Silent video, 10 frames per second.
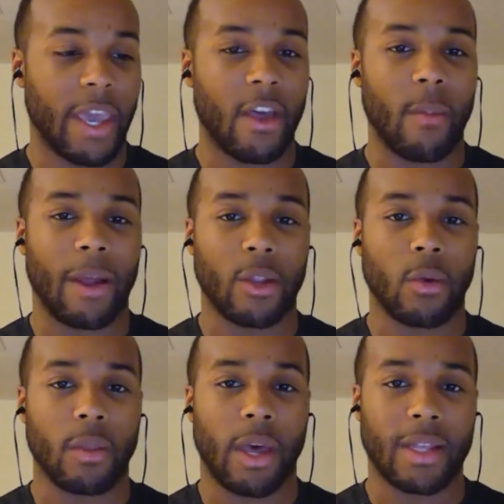scale by
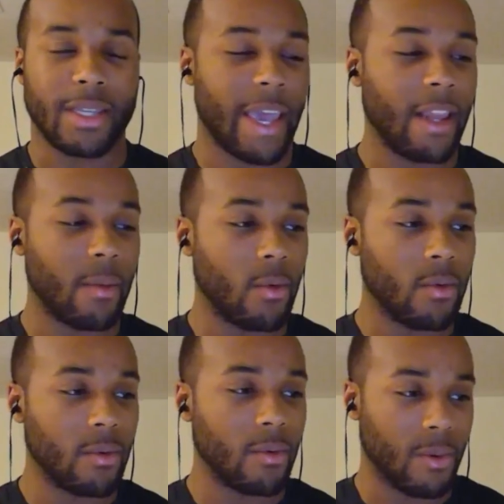doing the unscalable.
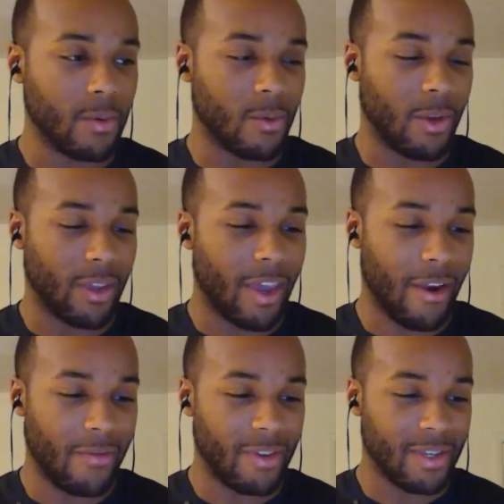What was what
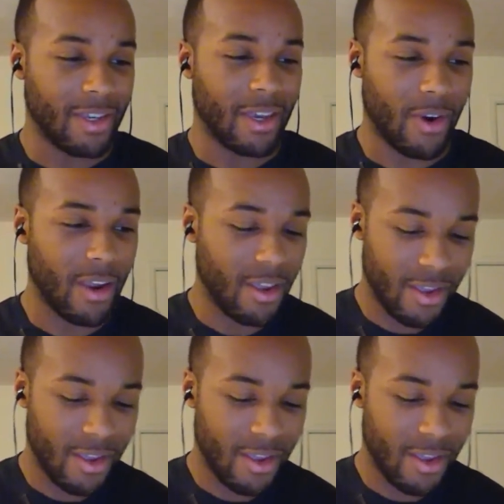Gary Vee says, right?